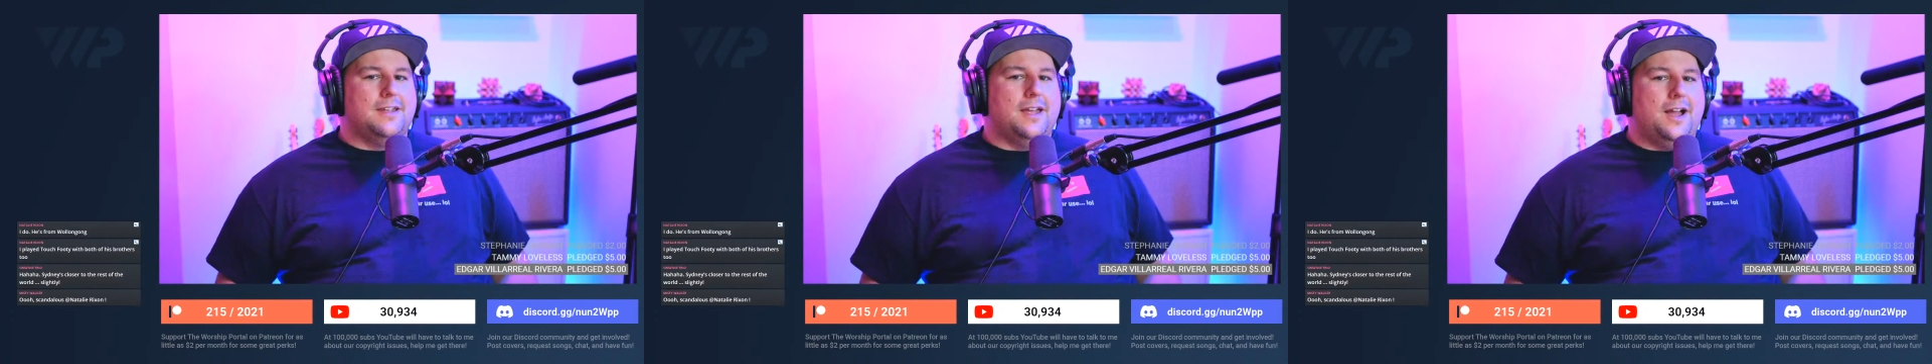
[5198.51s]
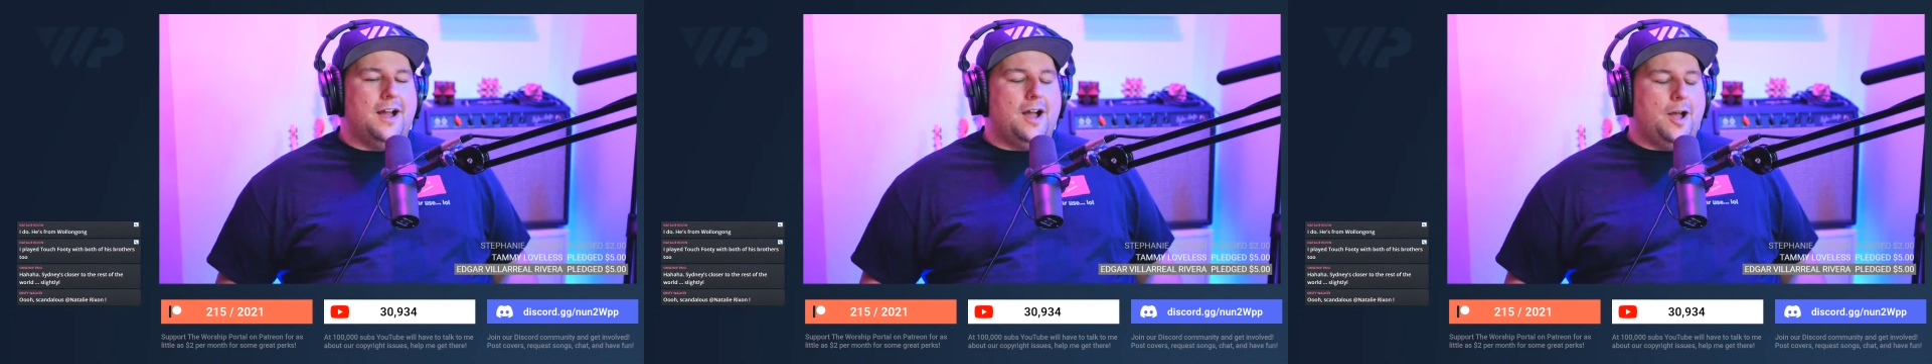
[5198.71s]

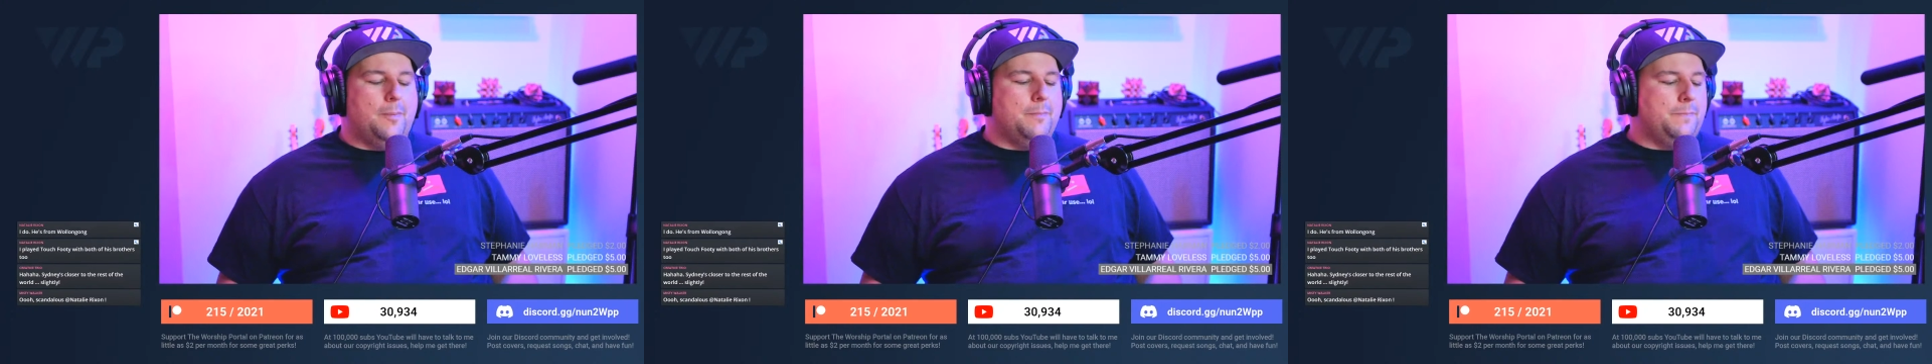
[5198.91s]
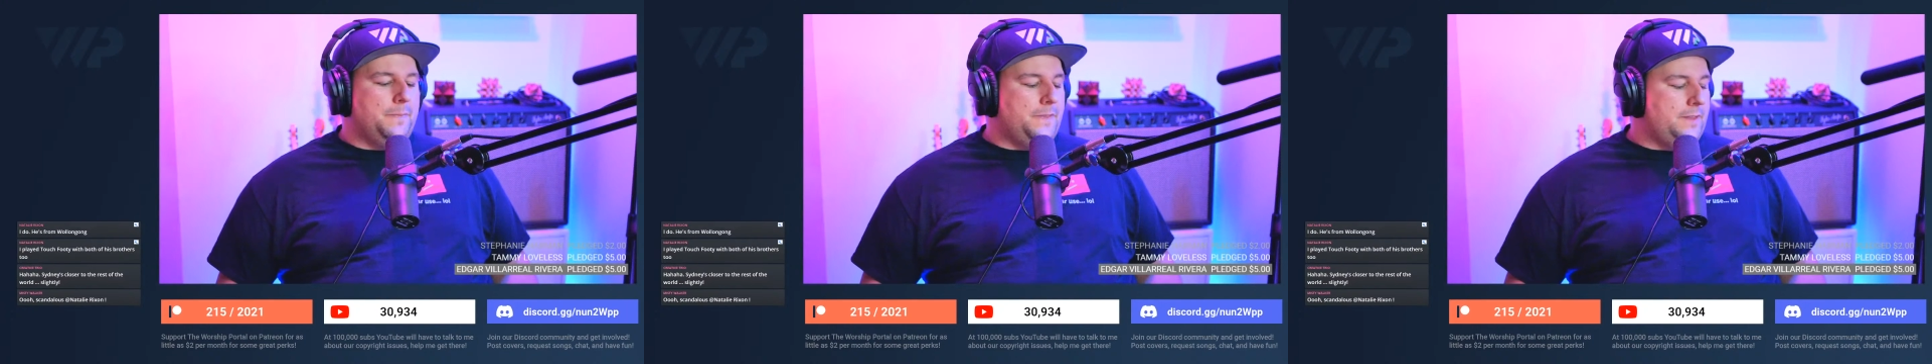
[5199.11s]

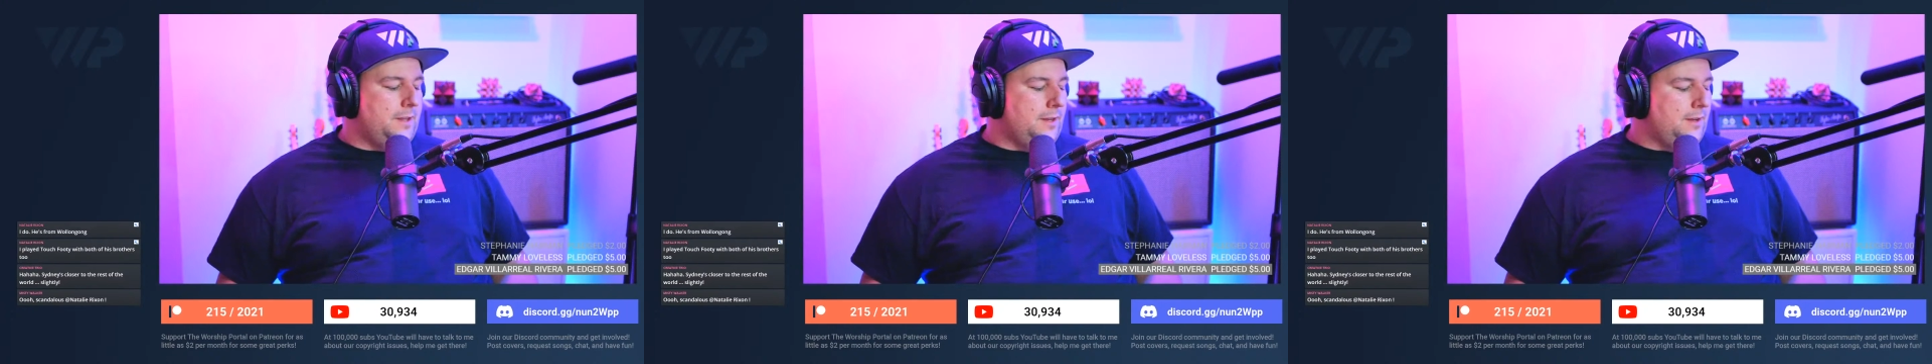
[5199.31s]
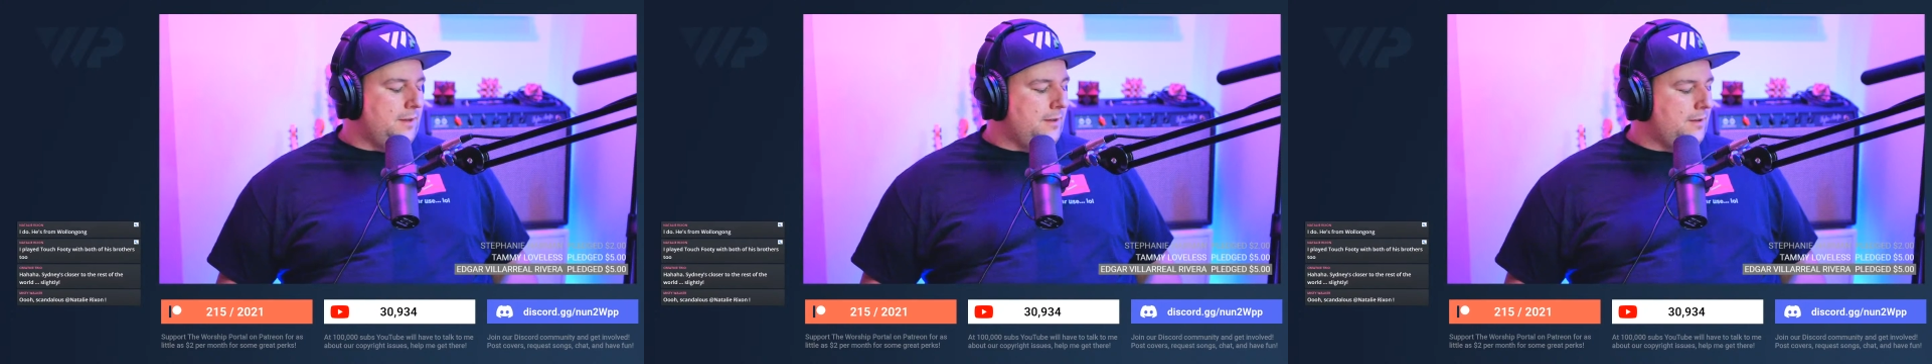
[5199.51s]

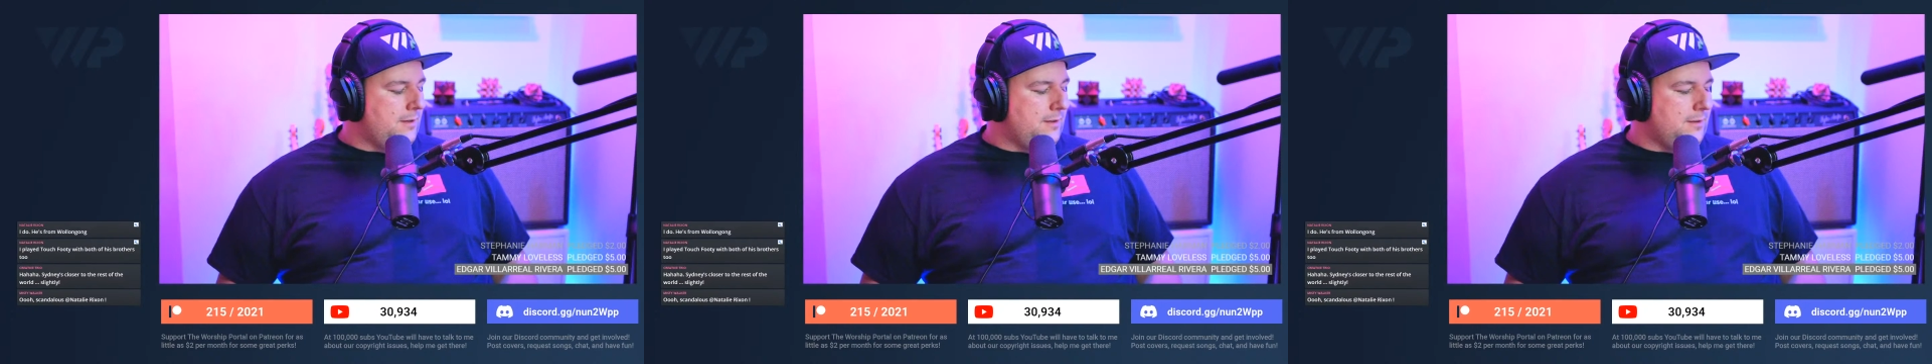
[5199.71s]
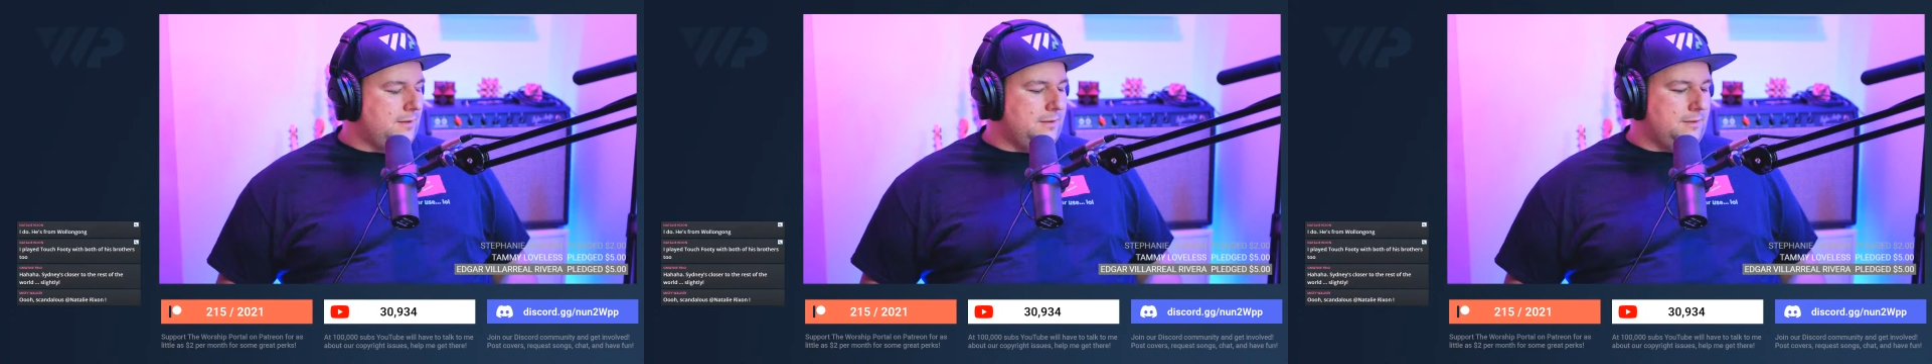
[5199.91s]

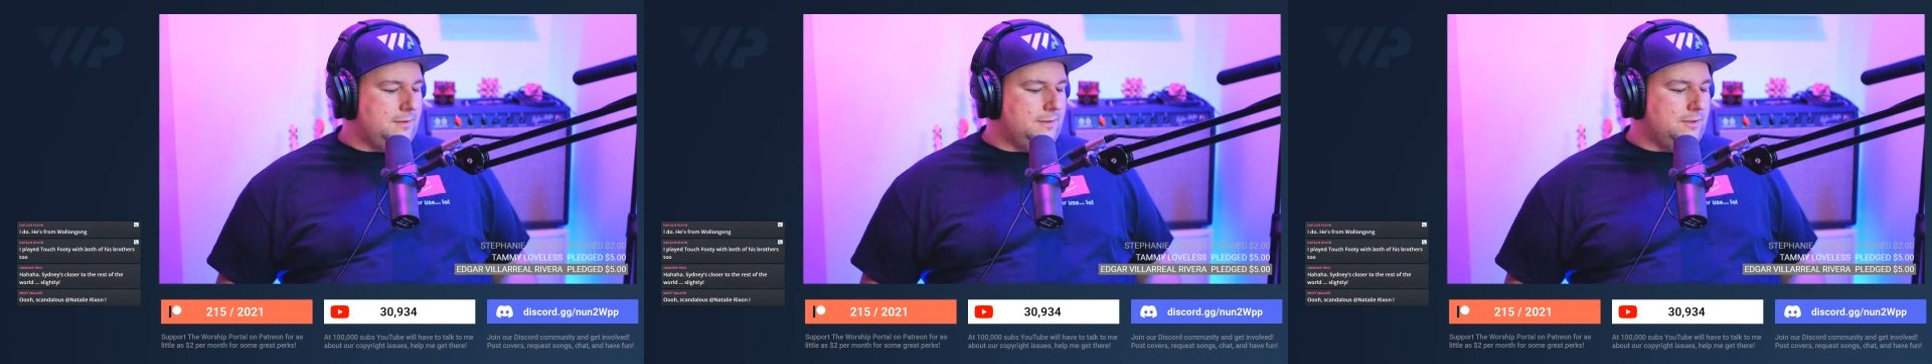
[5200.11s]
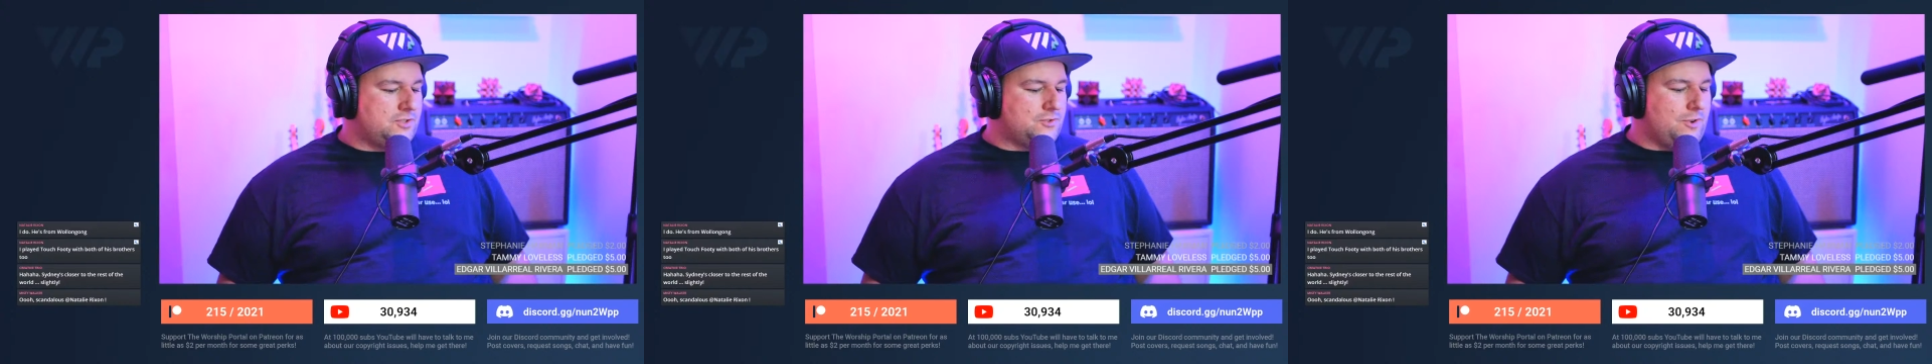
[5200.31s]
the
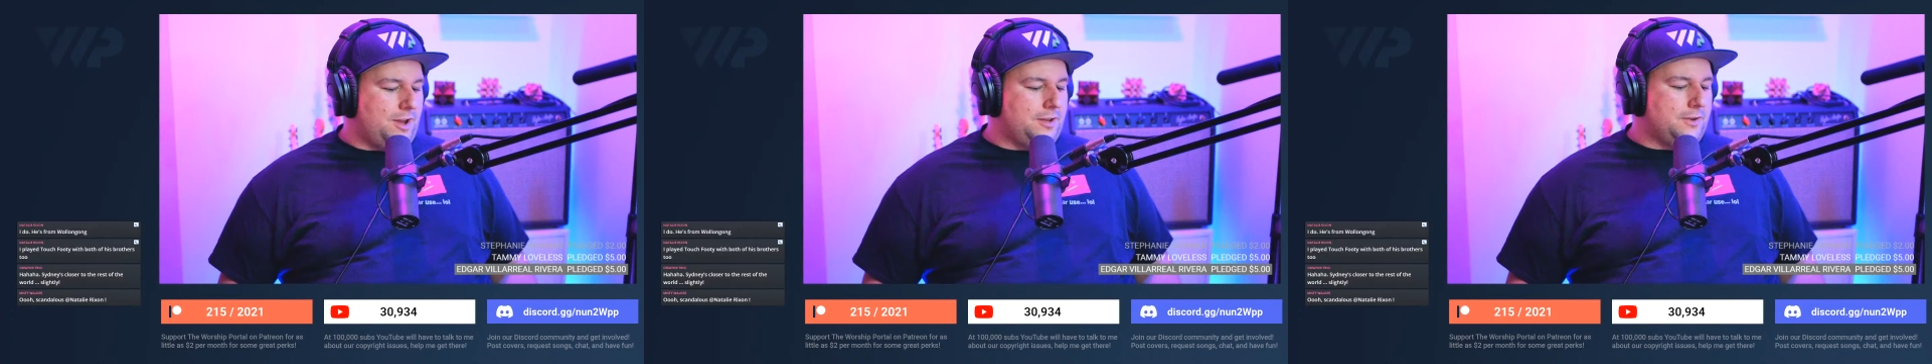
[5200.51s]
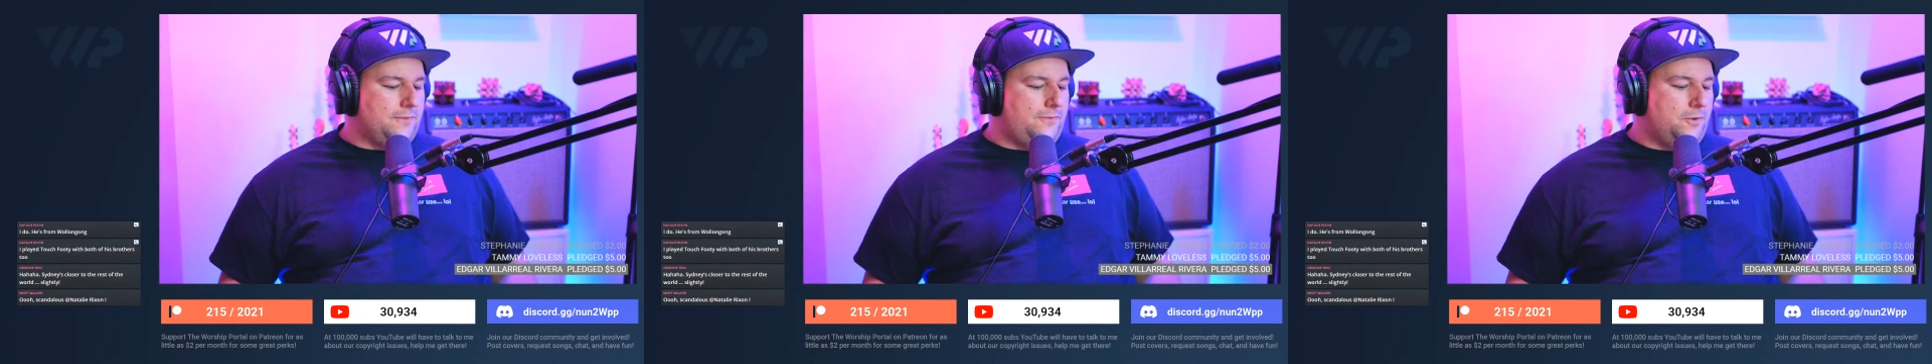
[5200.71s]

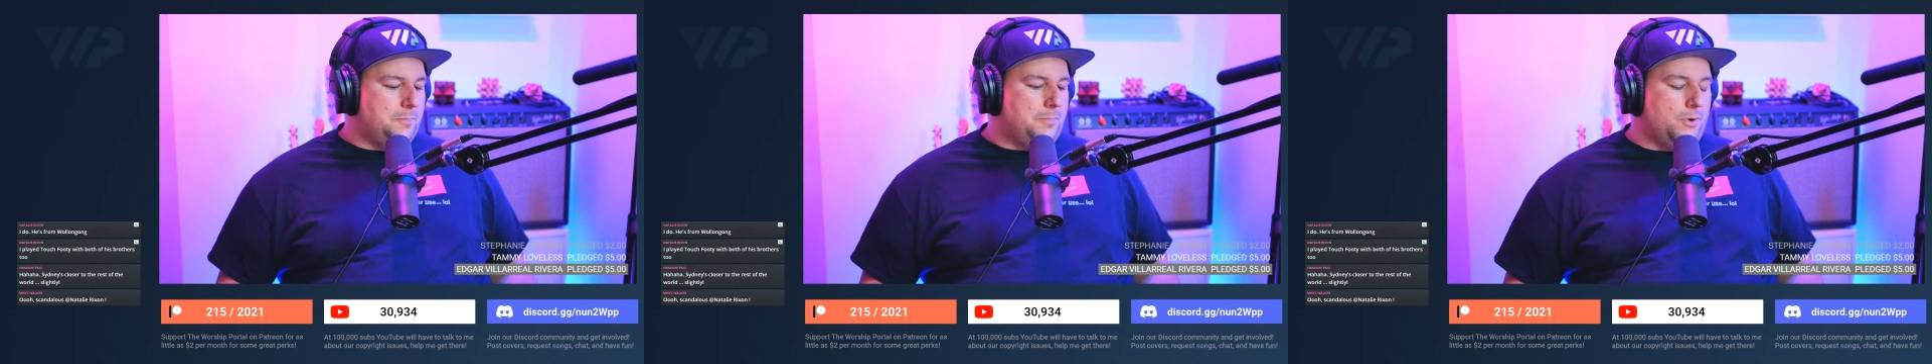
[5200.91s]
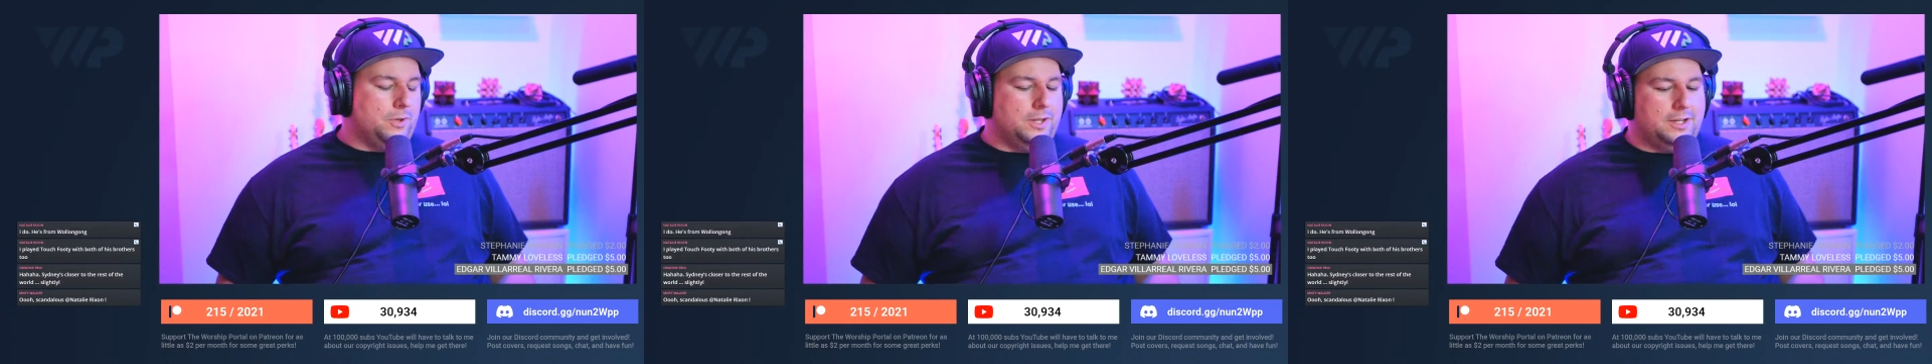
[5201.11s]
Australian
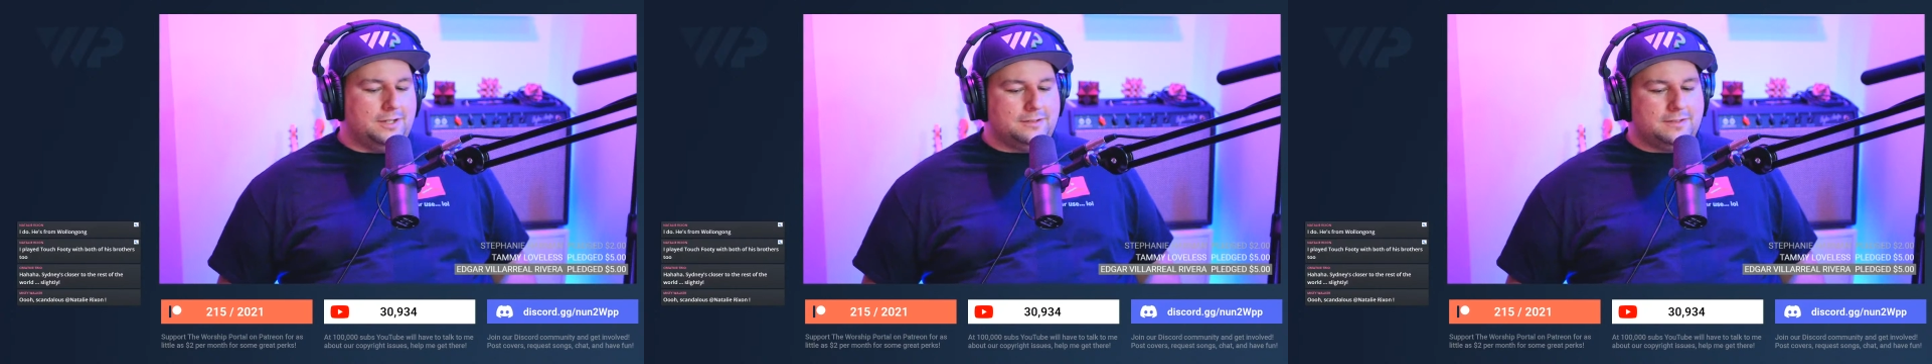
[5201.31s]
footballer,